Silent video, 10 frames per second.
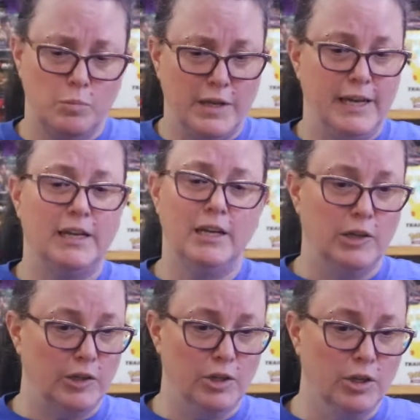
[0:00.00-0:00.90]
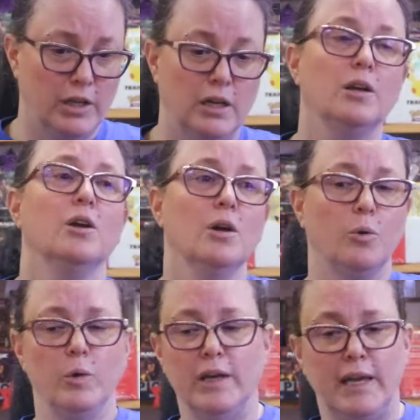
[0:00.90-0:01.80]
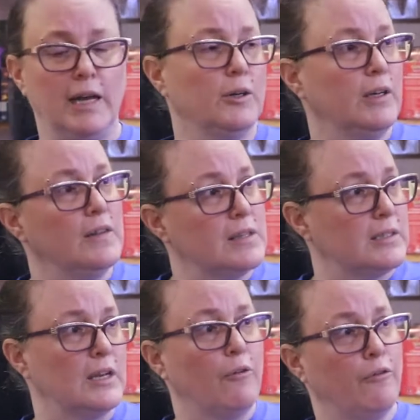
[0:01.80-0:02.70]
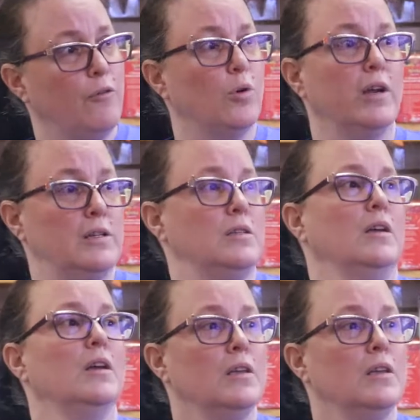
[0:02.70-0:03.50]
geeky or nerdy, we carry the stuff for it.